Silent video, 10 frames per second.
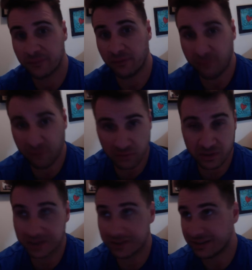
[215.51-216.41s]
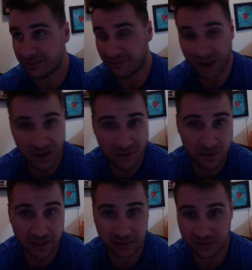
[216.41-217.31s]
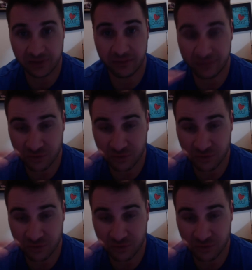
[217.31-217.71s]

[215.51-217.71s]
fluids, environment and stuff.